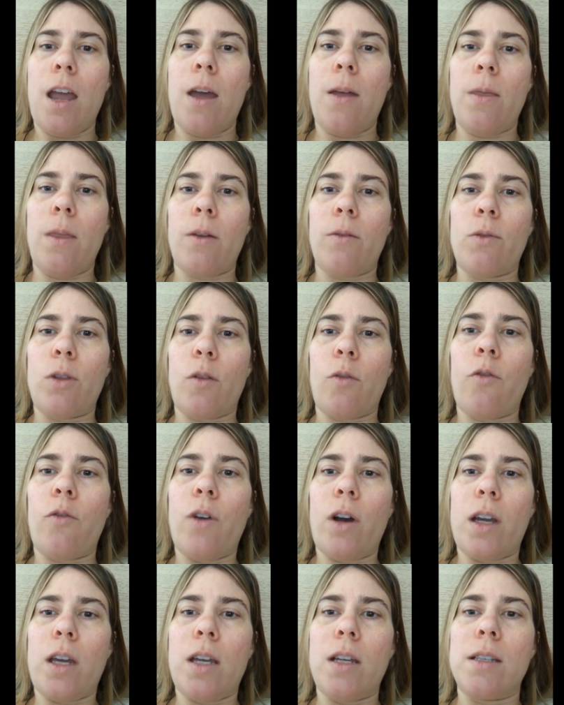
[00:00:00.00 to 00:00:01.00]
And the, the
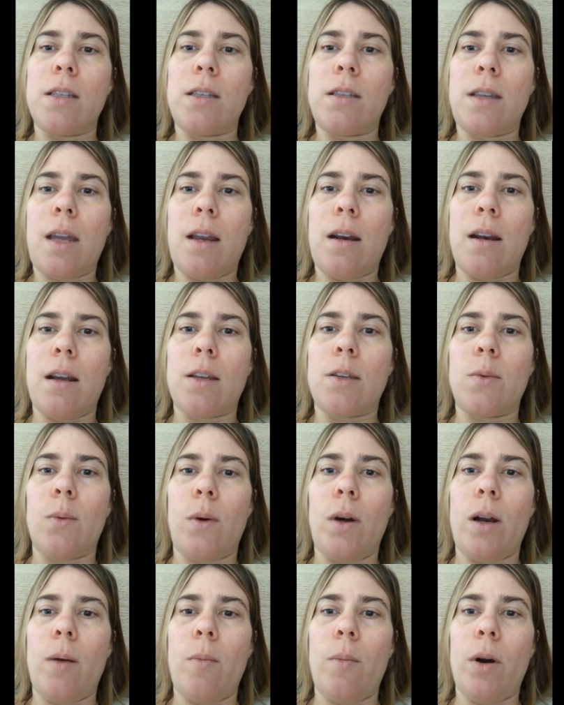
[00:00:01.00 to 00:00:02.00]
fucking
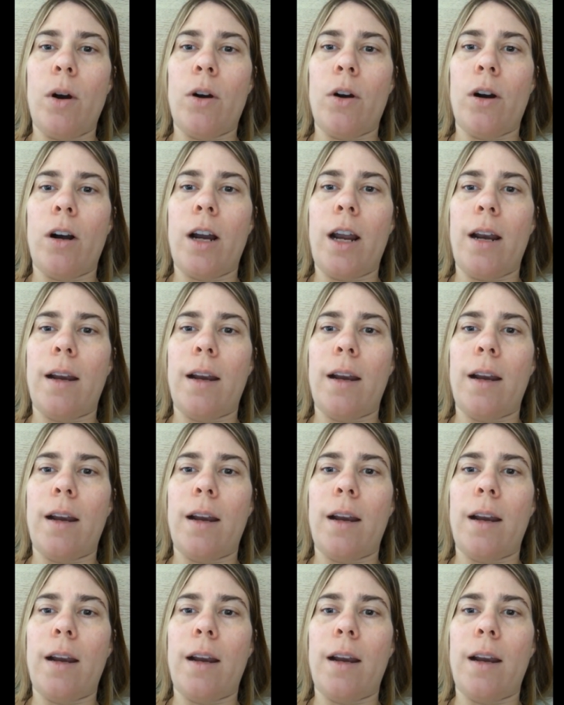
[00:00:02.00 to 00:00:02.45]
Satanists want to murder